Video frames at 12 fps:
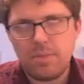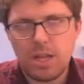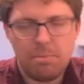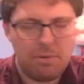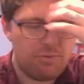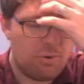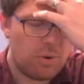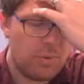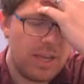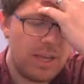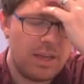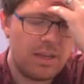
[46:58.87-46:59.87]
before
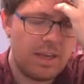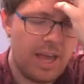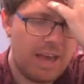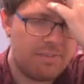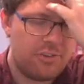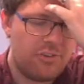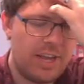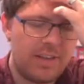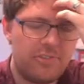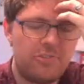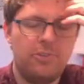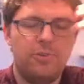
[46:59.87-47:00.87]
we have a
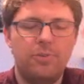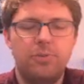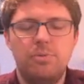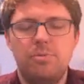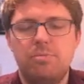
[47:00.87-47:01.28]
chance to